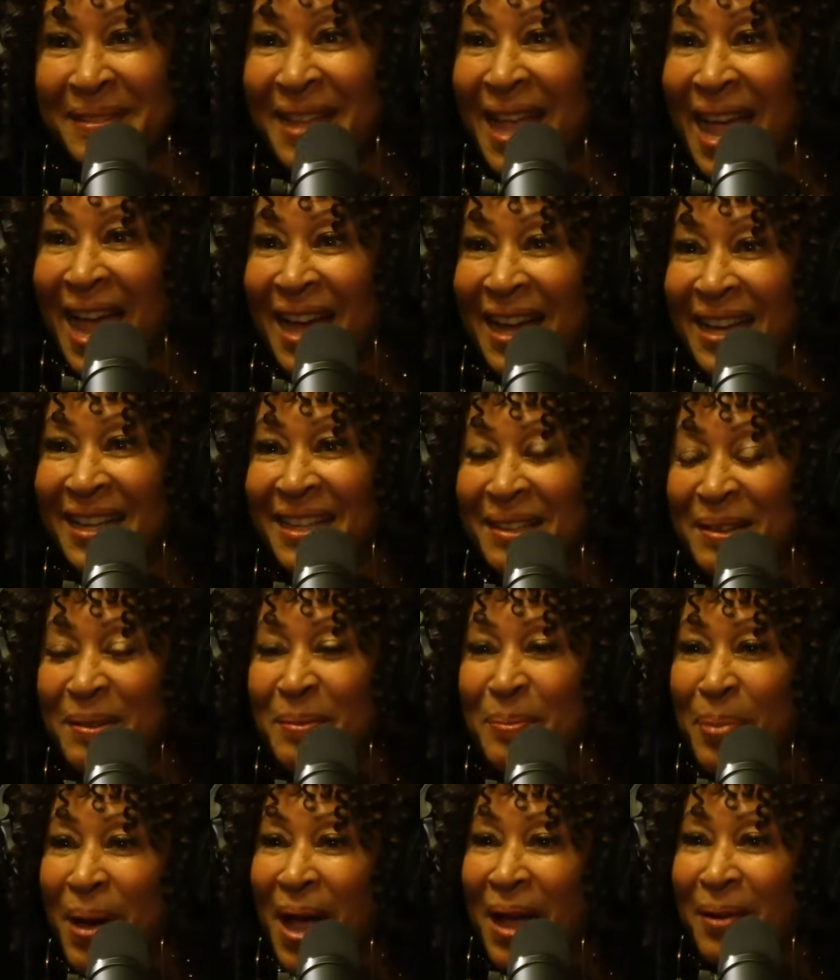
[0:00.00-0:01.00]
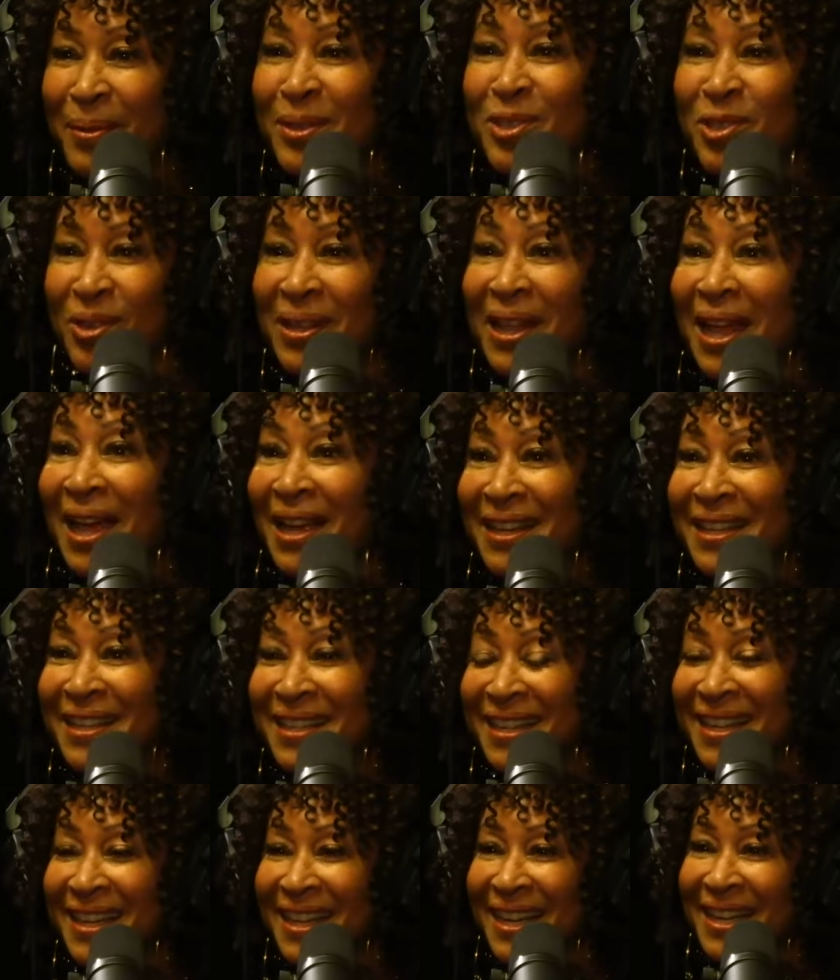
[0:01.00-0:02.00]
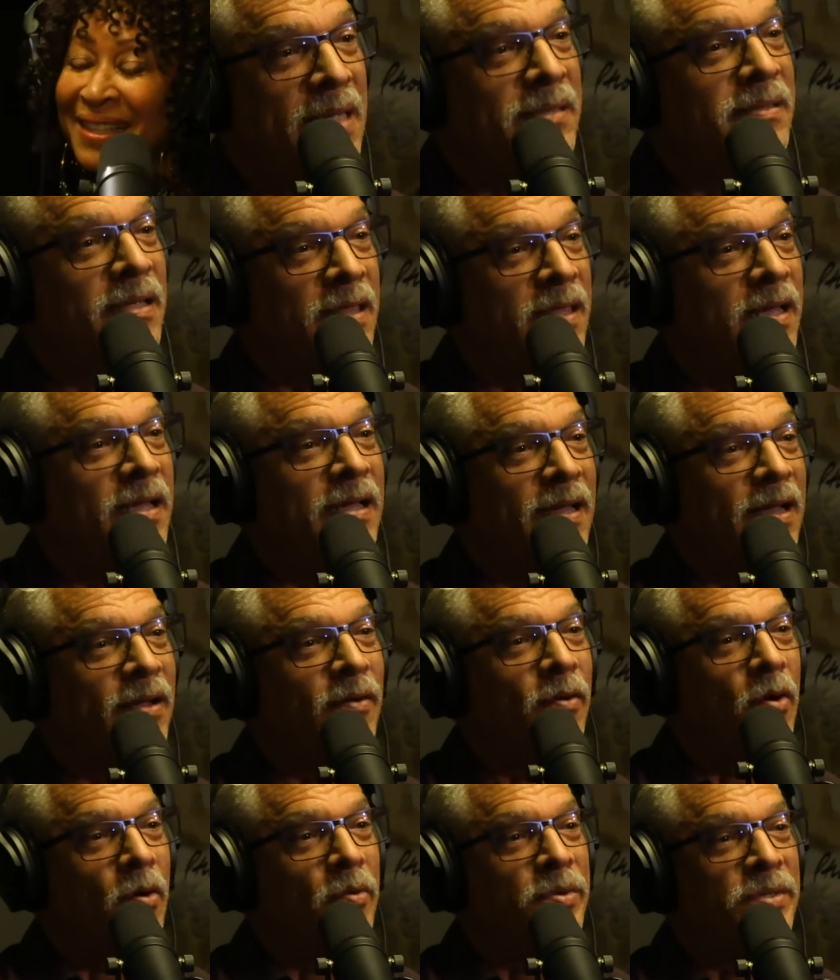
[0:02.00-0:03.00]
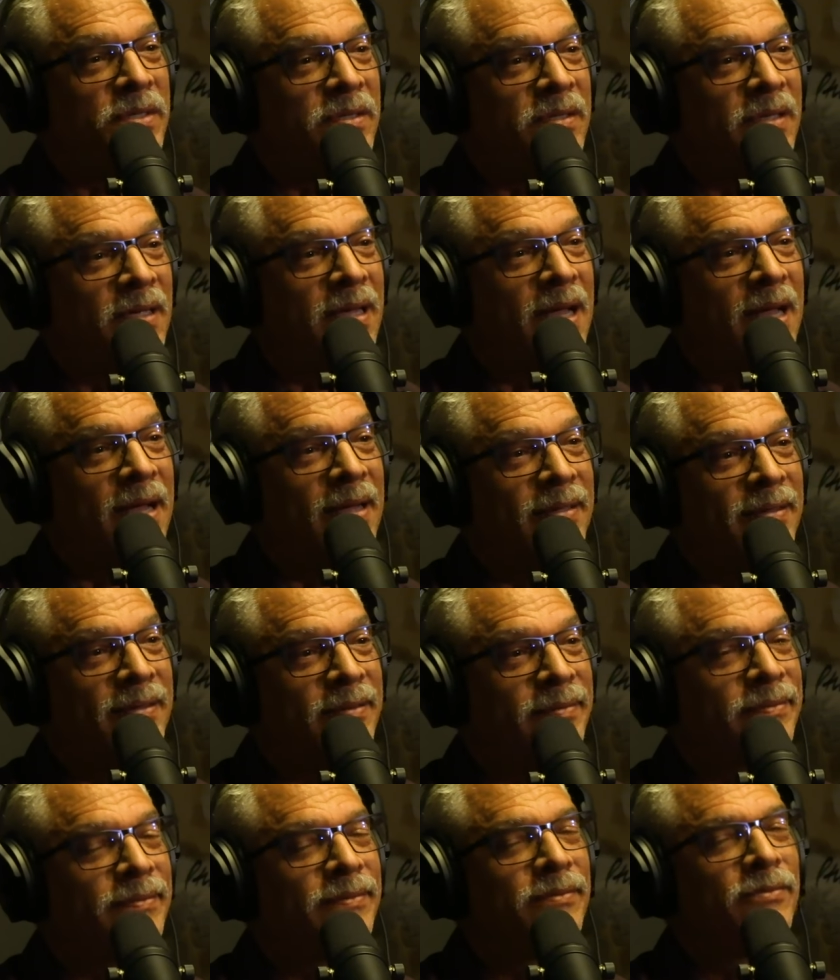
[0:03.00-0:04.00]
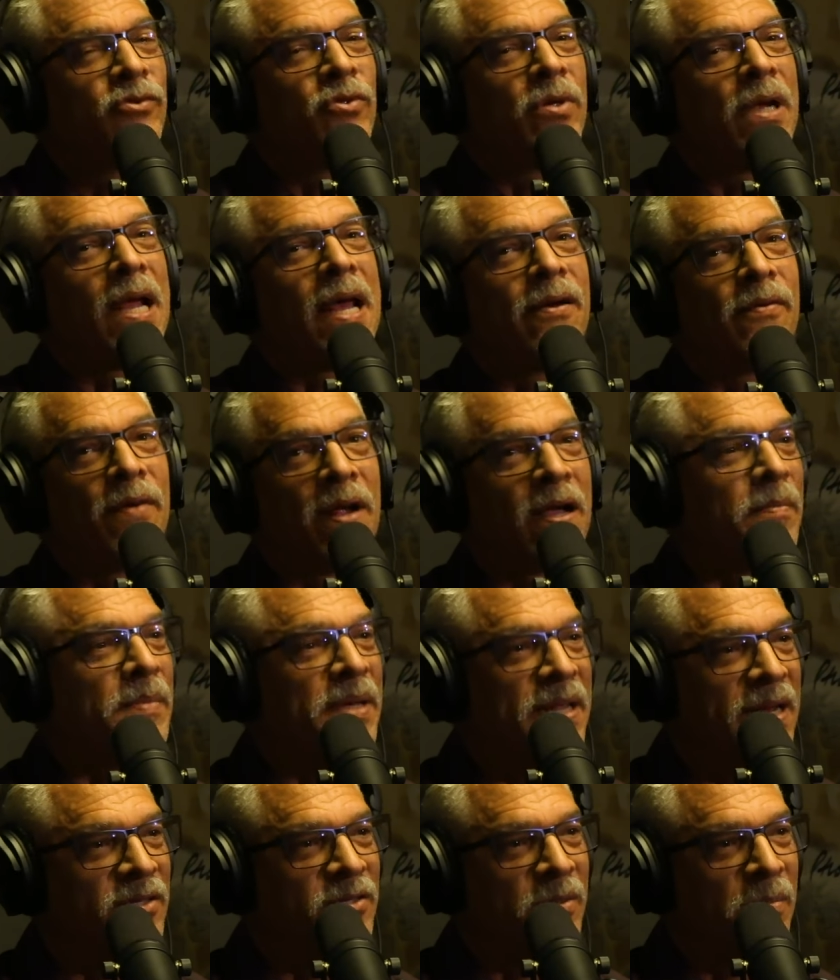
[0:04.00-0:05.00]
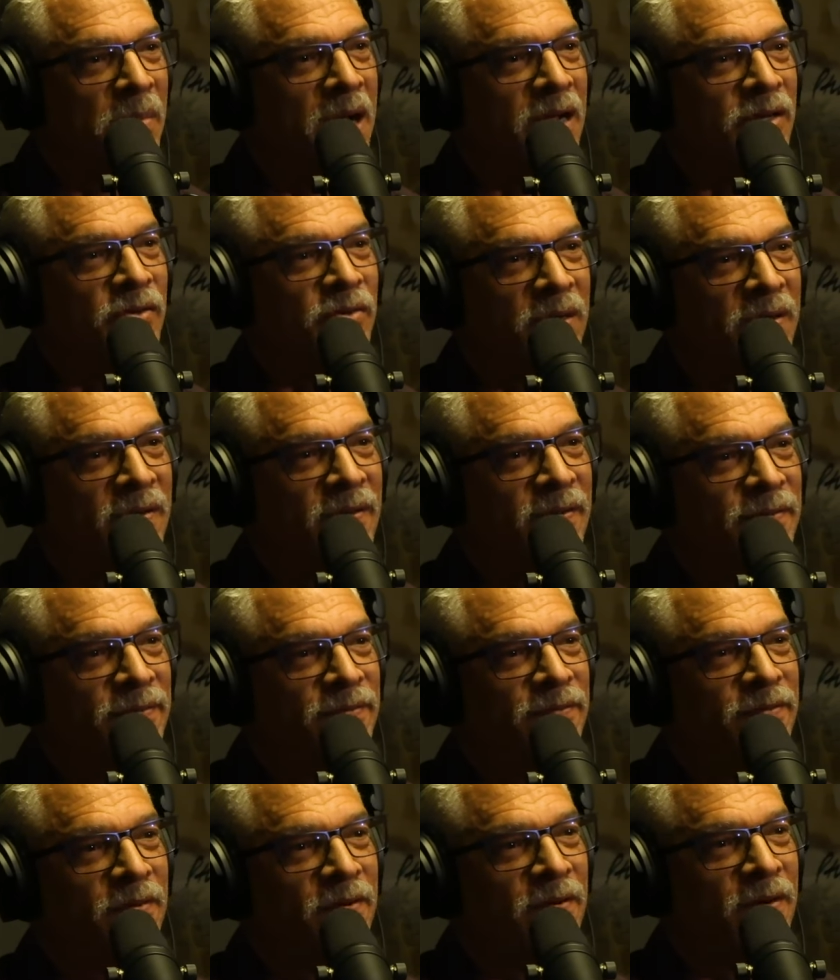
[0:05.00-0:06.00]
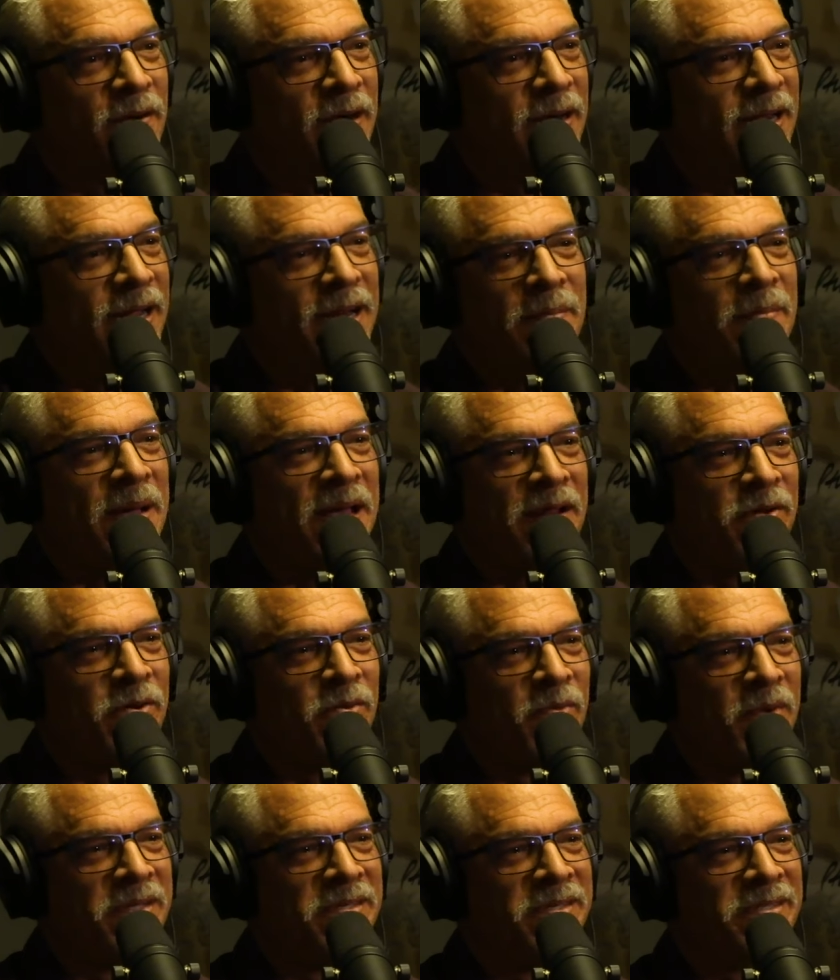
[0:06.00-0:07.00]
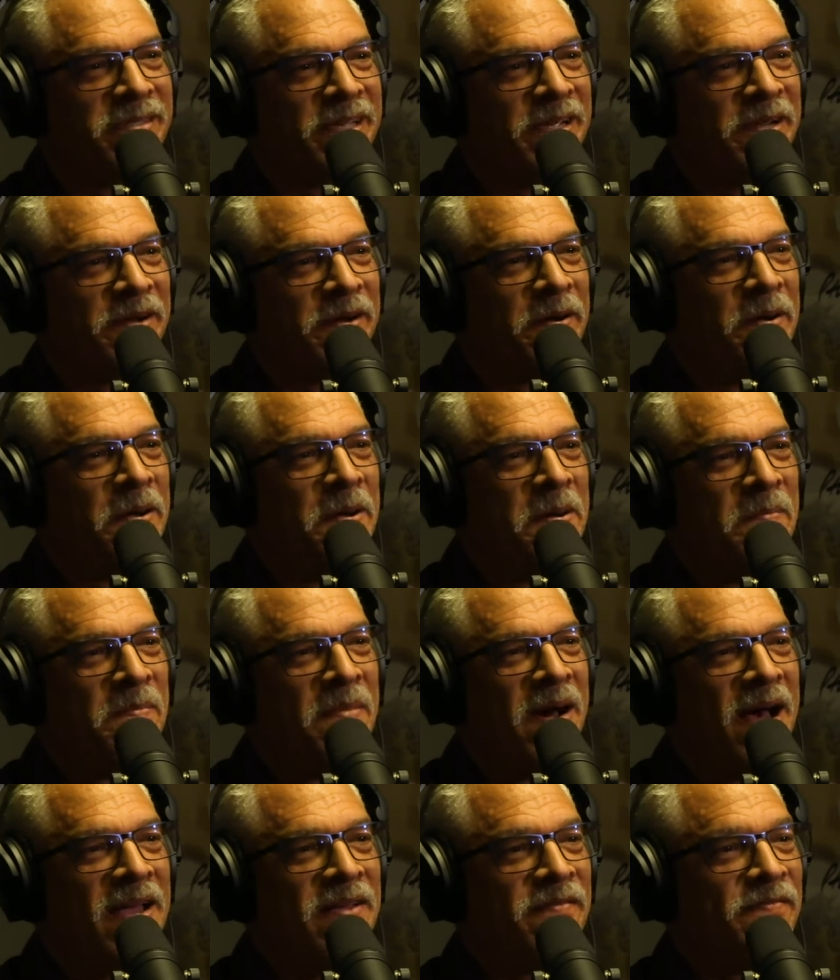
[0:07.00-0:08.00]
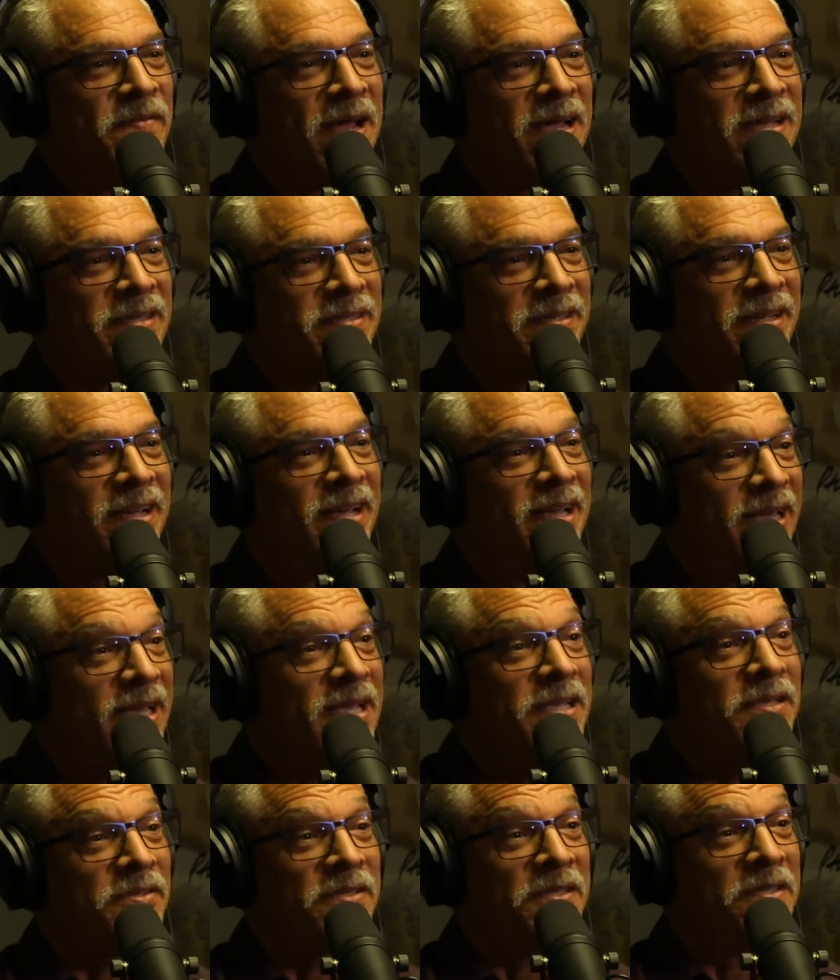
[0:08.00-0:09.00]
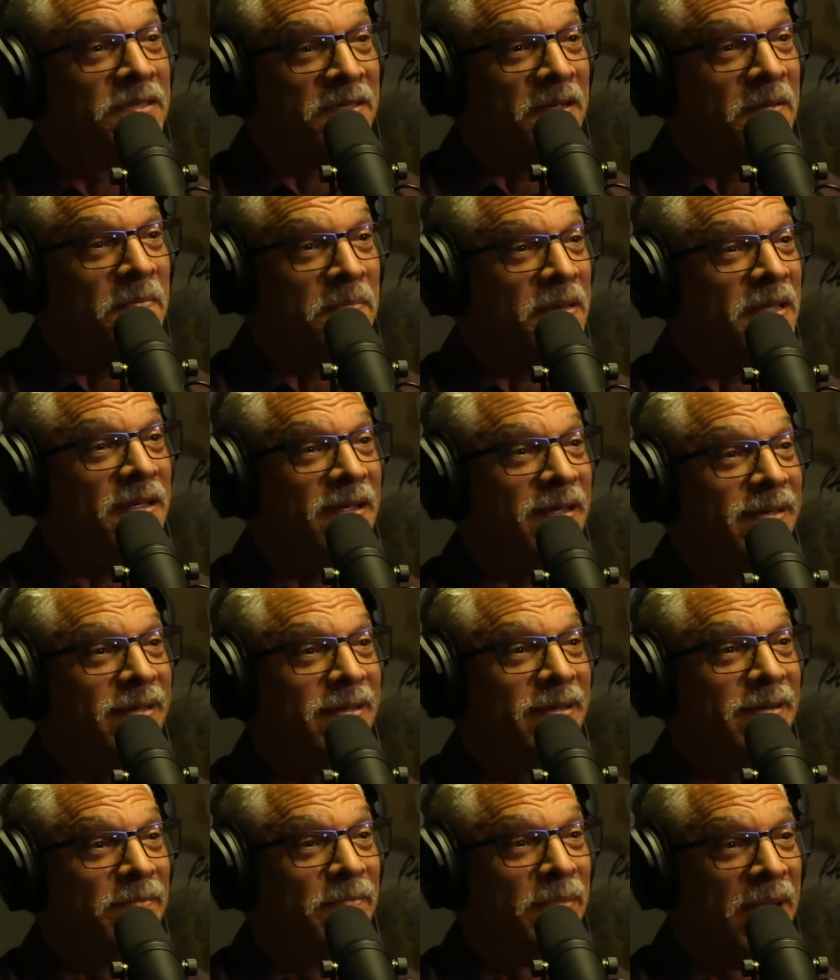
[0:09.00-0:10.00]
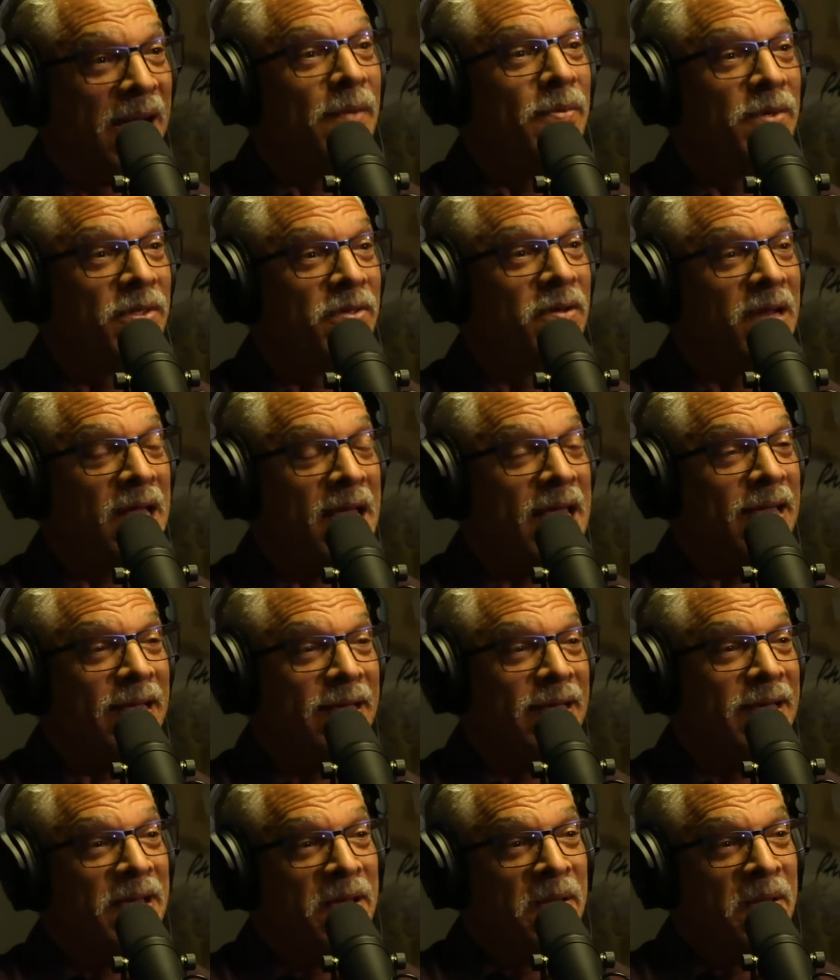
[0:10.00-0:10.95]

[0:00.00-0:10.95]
right? Yeah. Buy what you like. Well, that's the thing. I always try to recommend as a mantra for anybody who wants to hear my advice is to simply buy what you like.